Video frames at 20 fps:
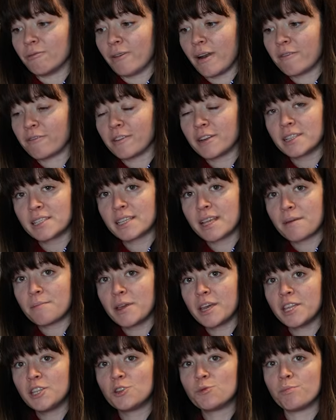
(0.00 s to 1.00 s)
reference
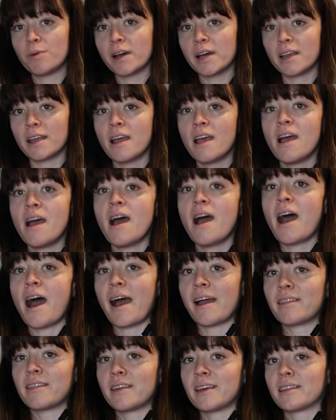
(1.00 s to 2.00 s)
image, but
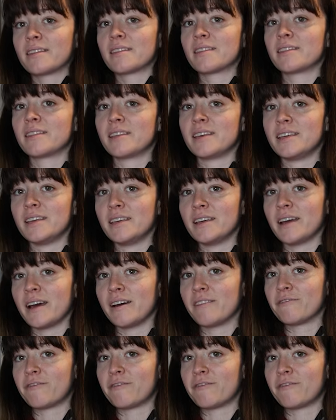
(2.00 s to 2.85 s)
I think that the